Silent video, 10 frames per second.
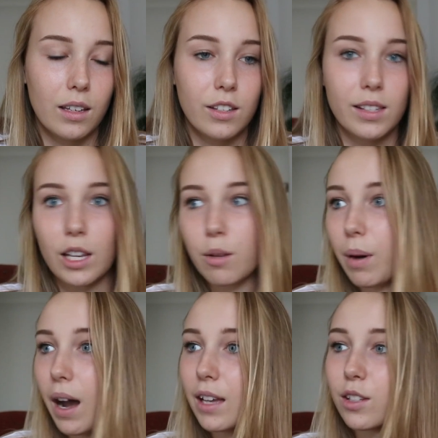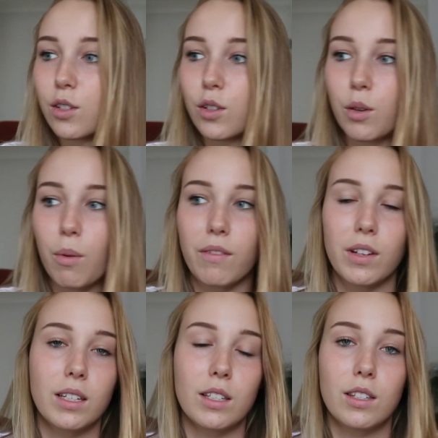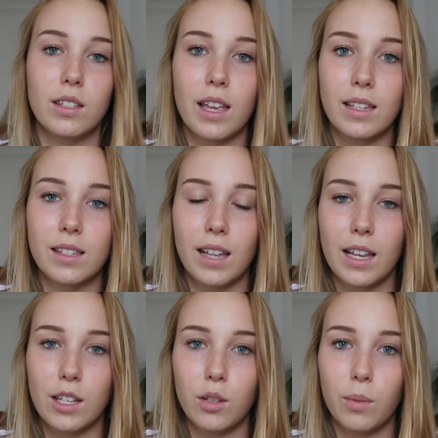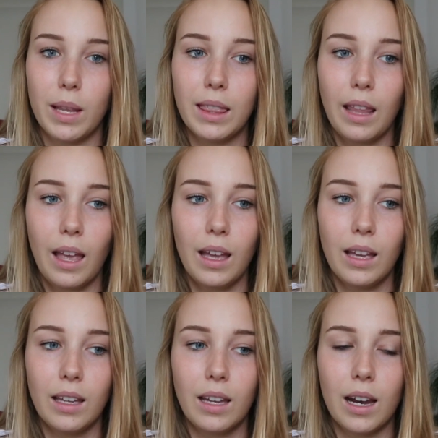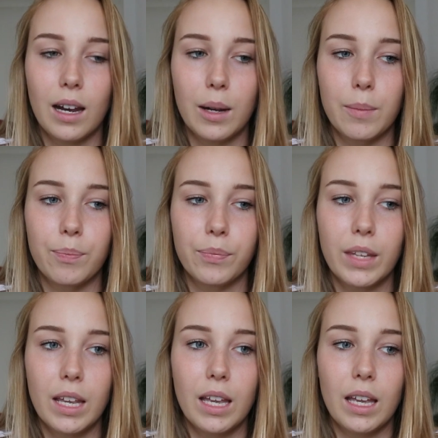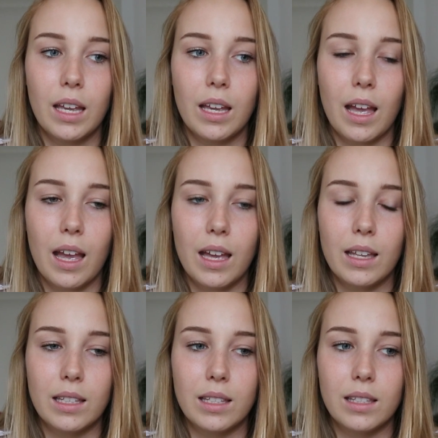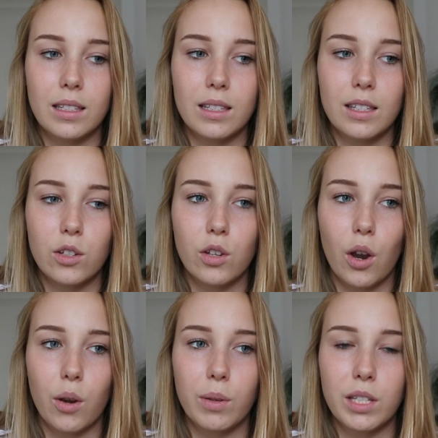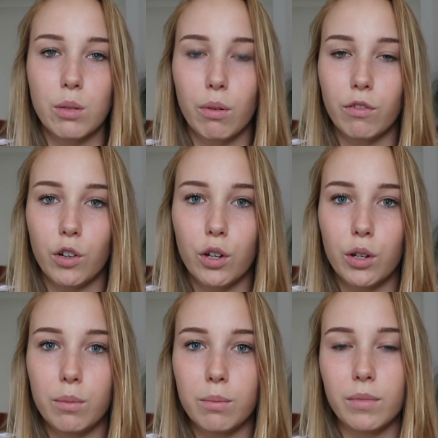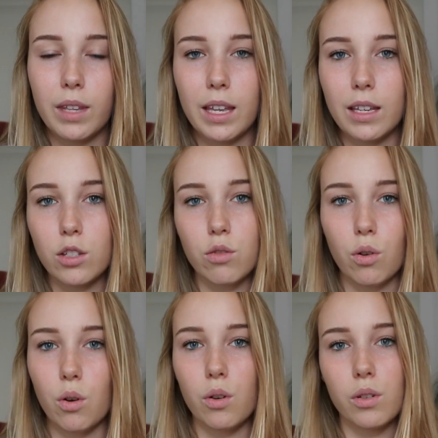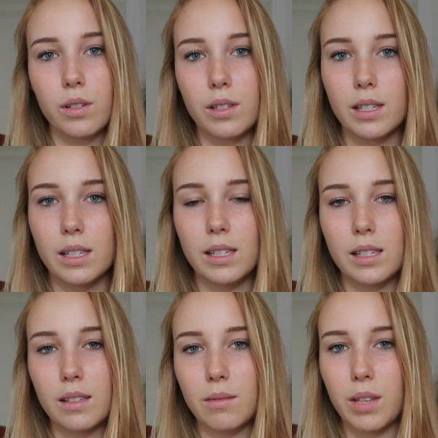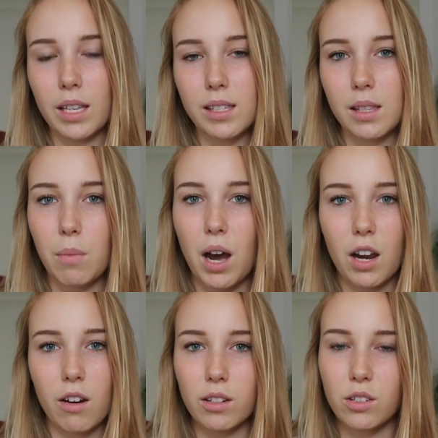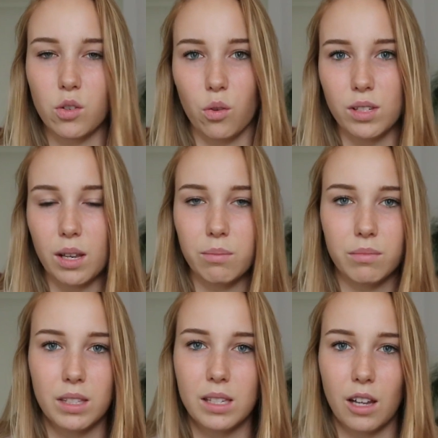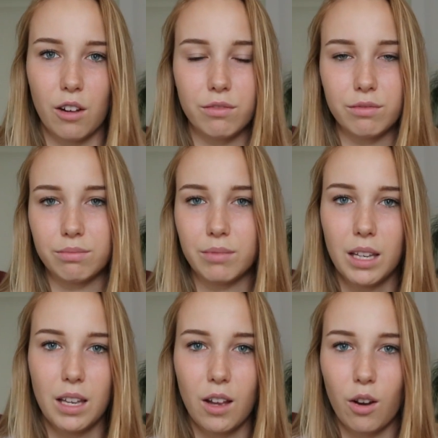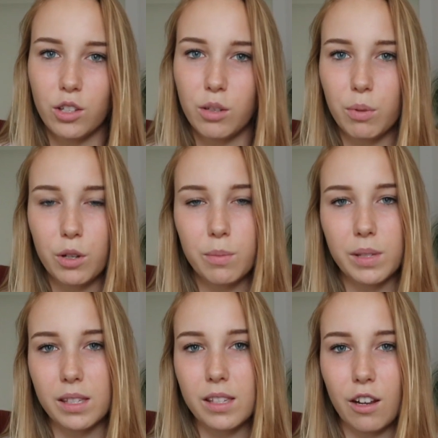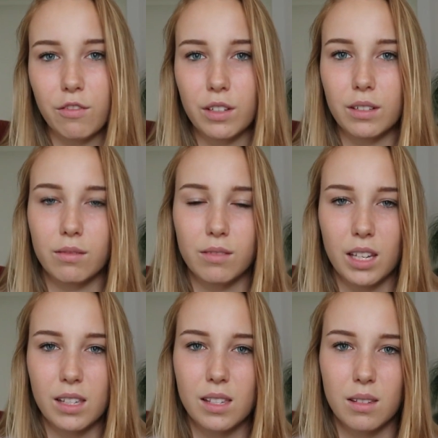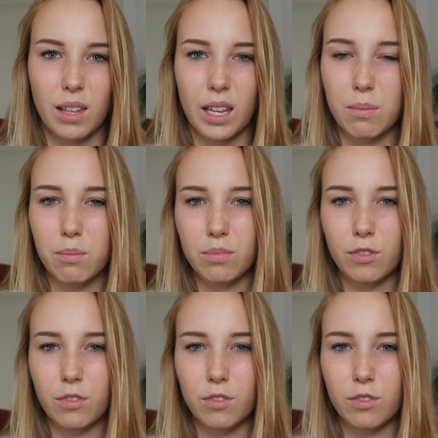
you say goodbye to whoever has taken you in there, and you go into a room. He gets the marker and draws up stuff on your boobs and stuff, and does like